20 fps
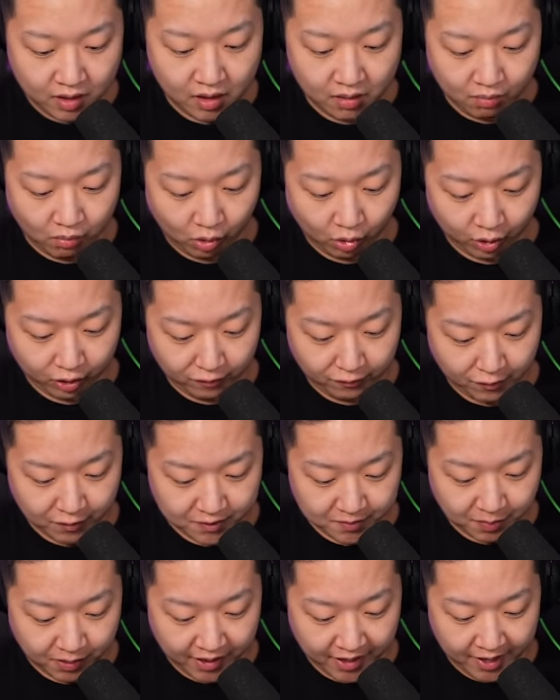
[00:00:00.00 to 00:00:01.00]
Mortar
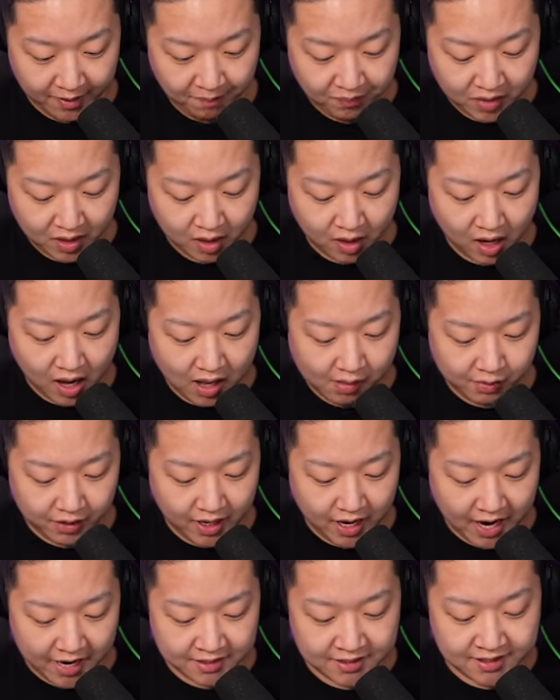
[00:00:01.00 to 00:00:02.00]
first play. Goblin
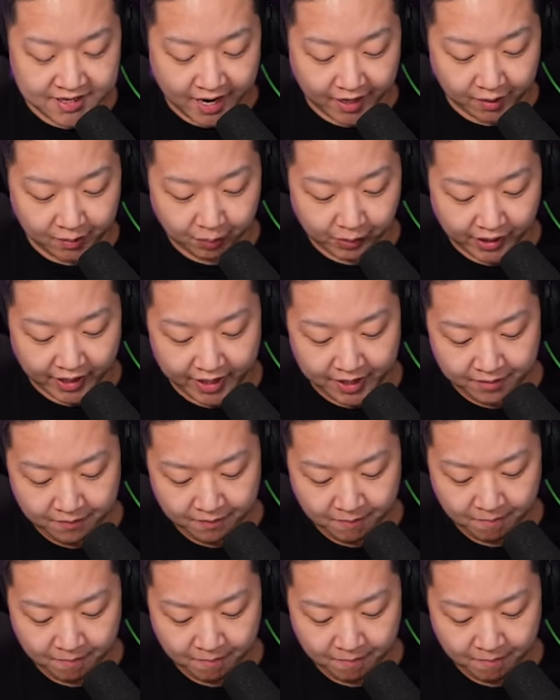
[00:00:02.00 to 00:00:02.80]
Hut second play.